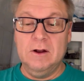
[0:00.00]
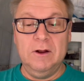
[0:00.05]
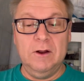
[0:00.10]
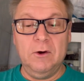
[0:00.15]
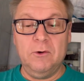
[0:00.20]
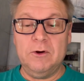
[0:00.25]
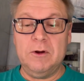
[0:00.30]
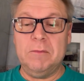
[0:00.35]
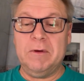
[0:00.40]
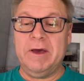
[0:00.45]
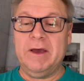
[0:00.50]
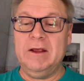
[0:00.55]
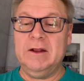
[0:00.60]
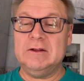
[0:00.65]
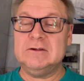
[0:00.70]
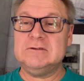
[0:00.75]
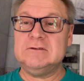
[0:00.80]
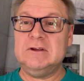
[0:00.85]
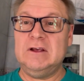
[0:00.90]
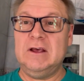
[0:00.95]
lower the blade
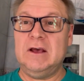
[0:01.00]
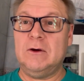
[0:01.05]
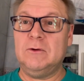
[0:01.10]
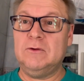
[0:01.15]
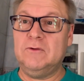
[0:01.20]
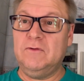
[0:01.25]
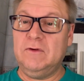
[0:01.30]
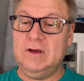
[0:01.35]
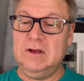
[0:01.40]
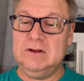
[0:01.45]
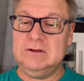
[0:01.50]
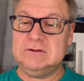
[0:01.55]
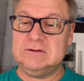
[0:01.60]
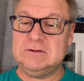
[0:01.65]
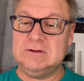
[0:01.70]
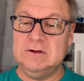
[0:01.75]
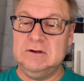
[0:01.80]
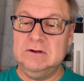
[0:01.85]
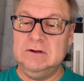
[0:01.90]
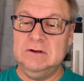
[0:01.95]
and see how it
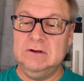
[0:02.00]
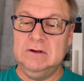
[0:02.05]
feels.